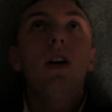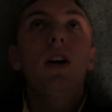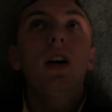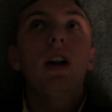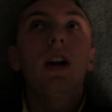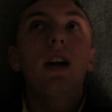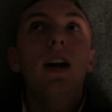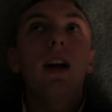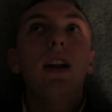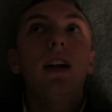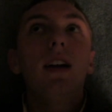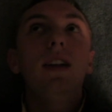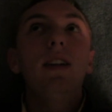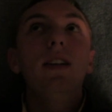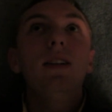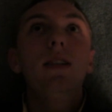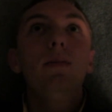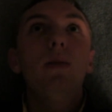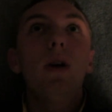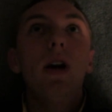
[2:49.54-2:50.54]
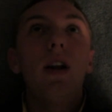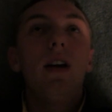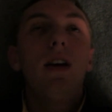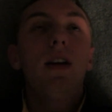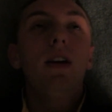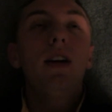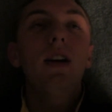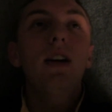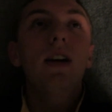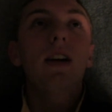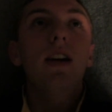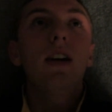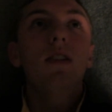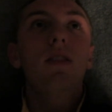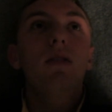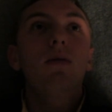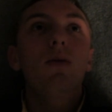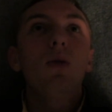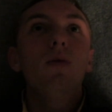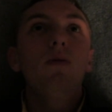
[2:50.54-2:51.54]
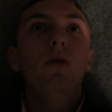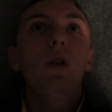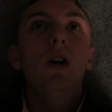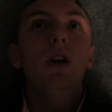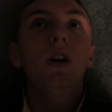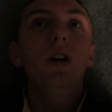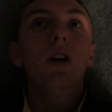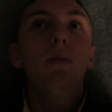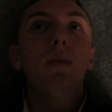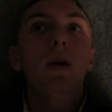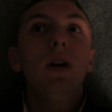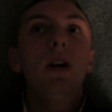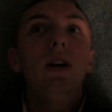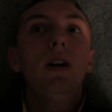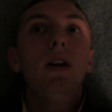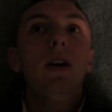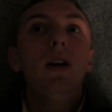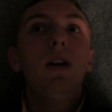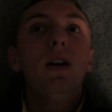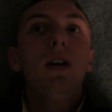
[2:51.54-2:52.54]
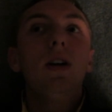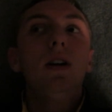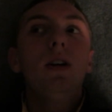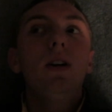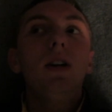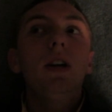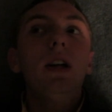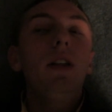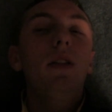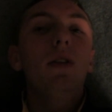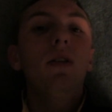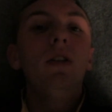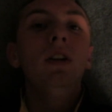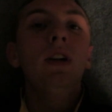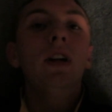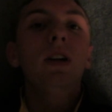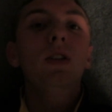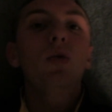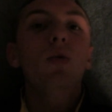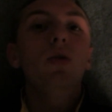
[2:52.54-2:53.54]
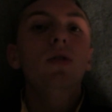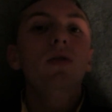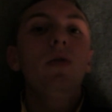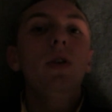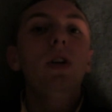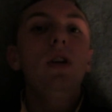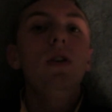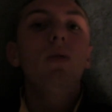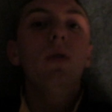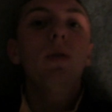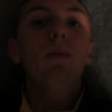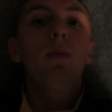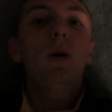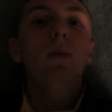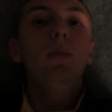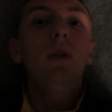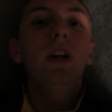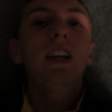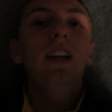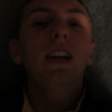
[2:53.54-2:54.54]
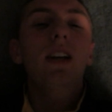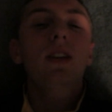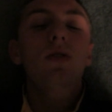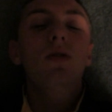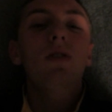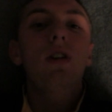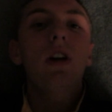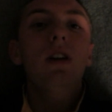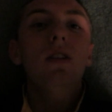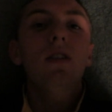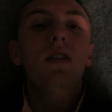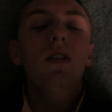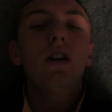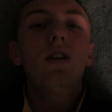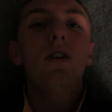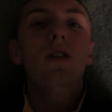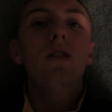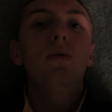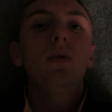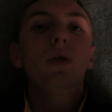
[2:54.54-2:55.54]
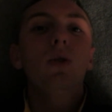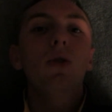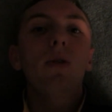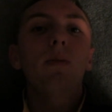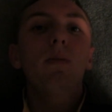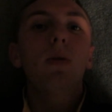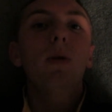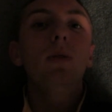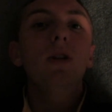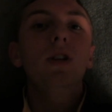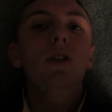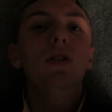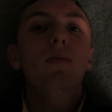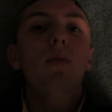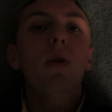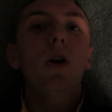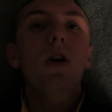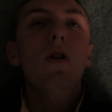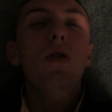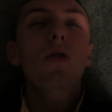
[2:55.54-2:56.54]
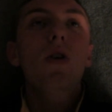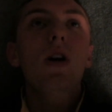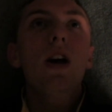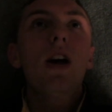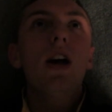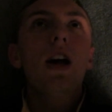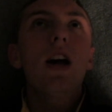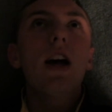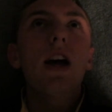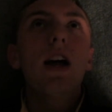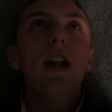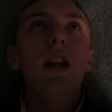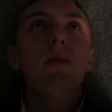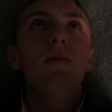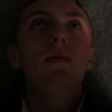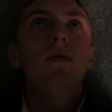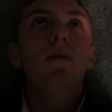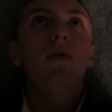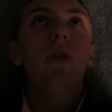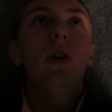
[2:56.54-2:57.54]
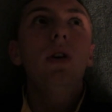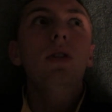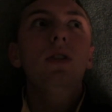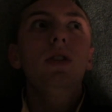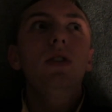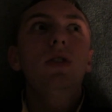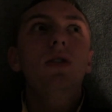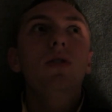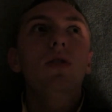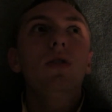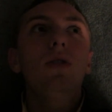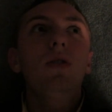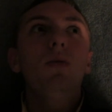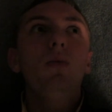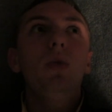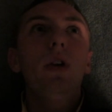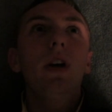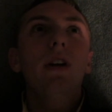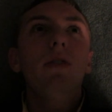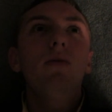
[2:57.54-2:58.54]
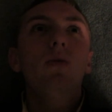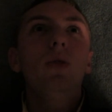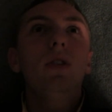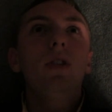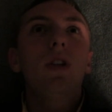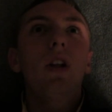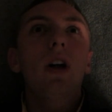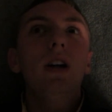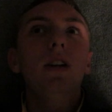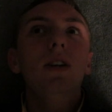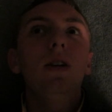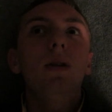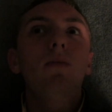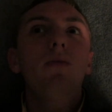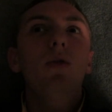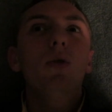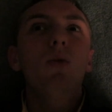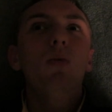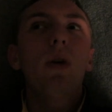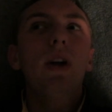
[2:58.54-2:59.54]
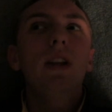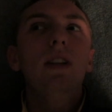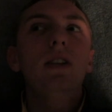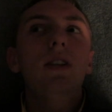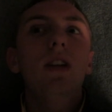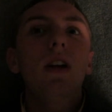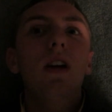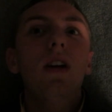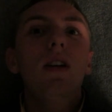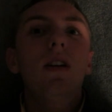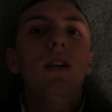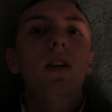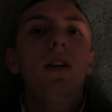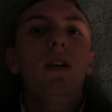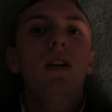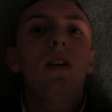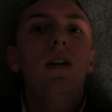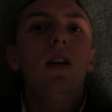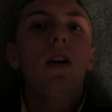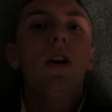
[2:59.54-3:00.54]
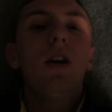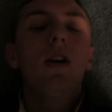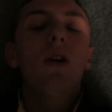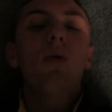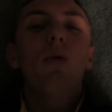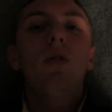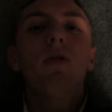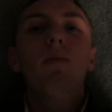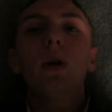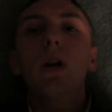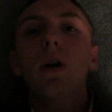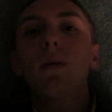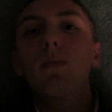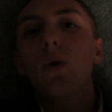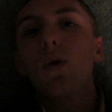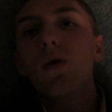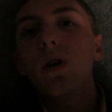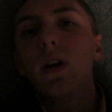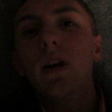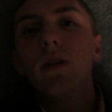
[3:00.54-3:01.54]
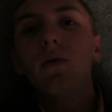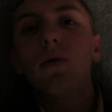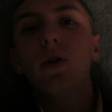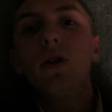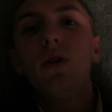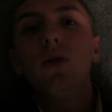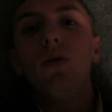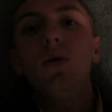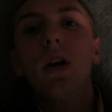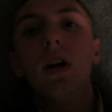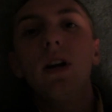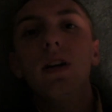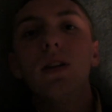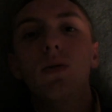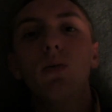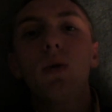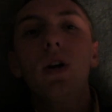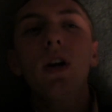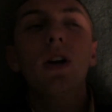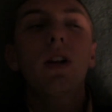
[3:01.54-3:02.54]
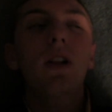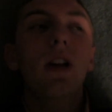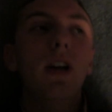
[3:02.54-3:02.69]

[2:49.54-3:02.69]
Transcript: and I gotta get into bed, and I gotta throw a vlog up. E39 source video went public yesterday, another one going public tomorrow, and I'm fairly certain we have one lined up for Wednesday. We've been uploading every two days. We had